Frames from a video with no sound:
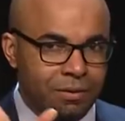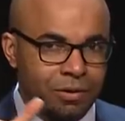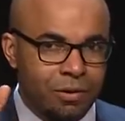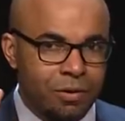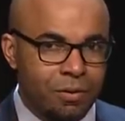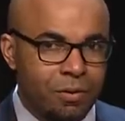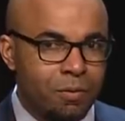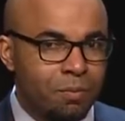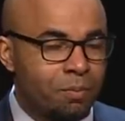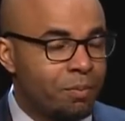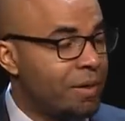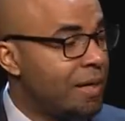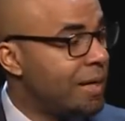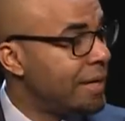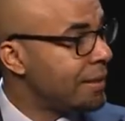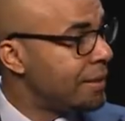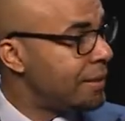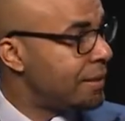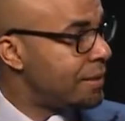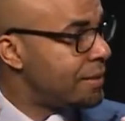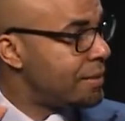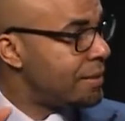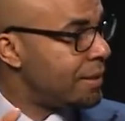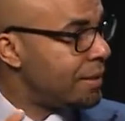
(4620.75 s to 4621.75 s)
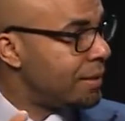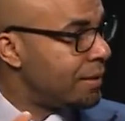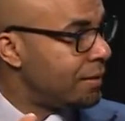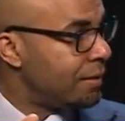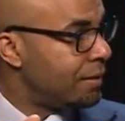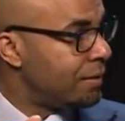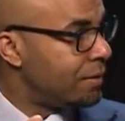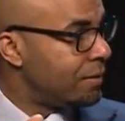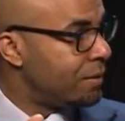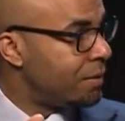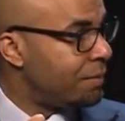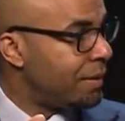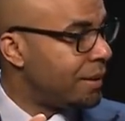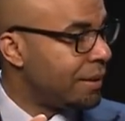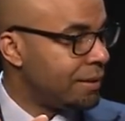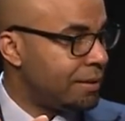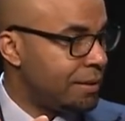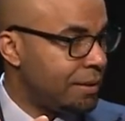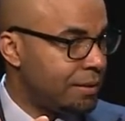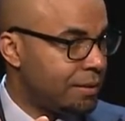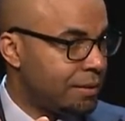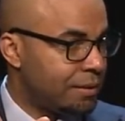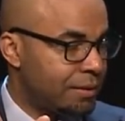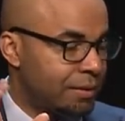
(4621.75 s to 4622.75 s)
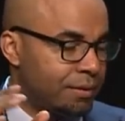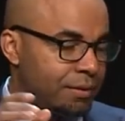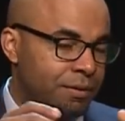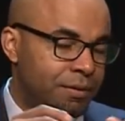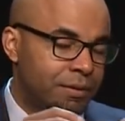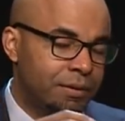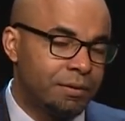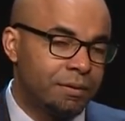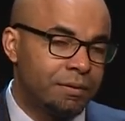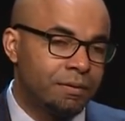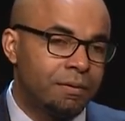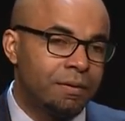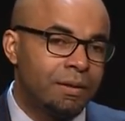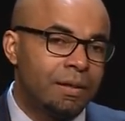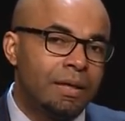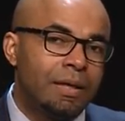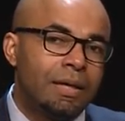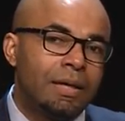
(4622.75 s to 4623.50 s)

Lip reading: your own practice and somebody teaches it to you.